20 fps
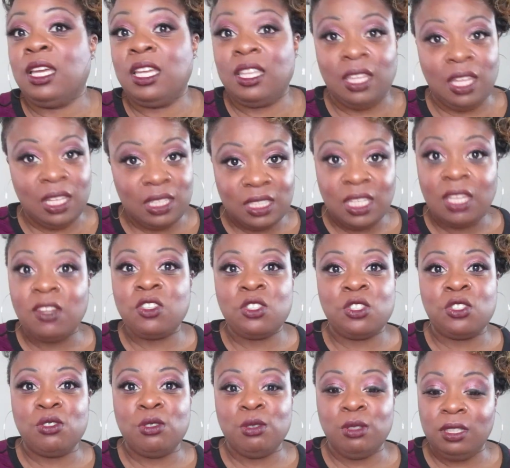That tells
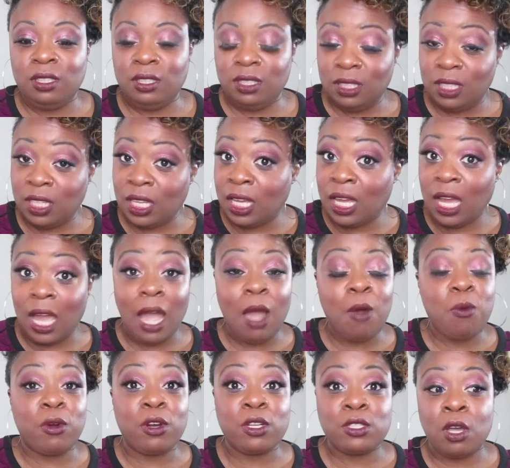you I
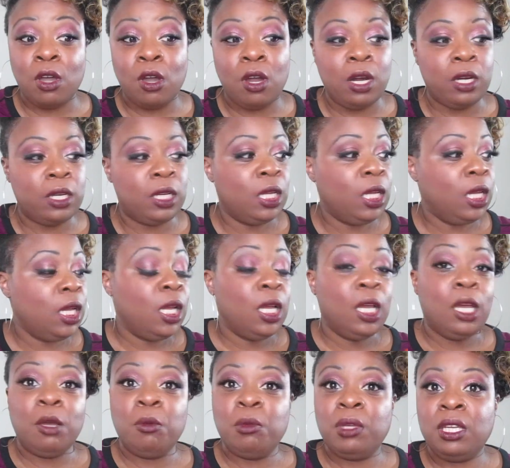worked hard.
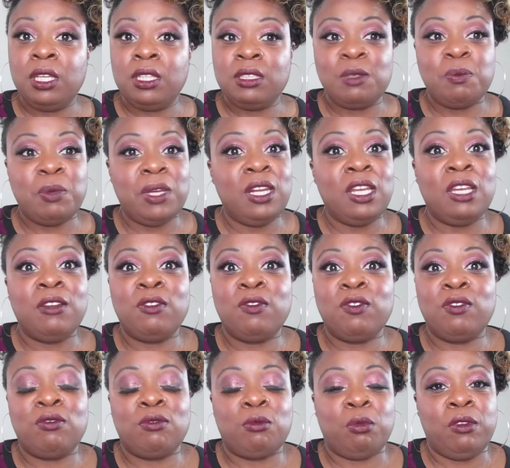I mean, spending
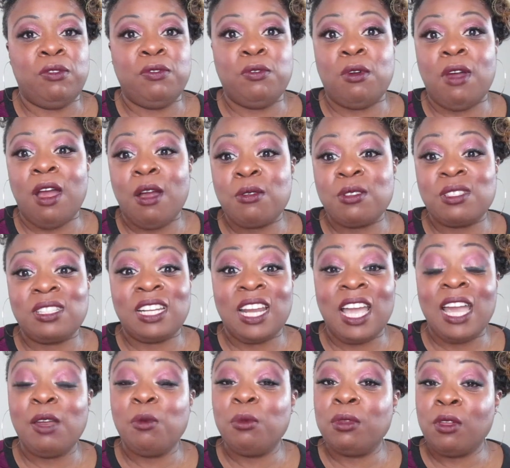3-4 hours a
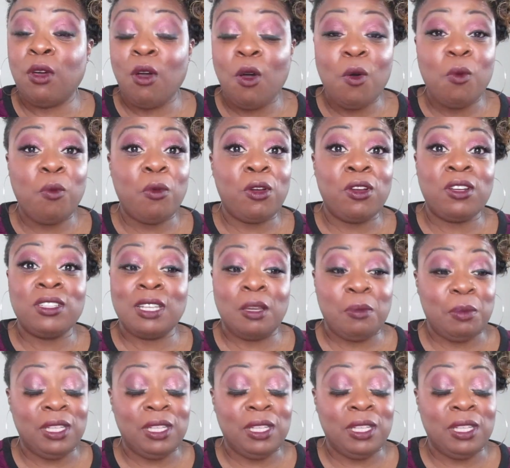night homework.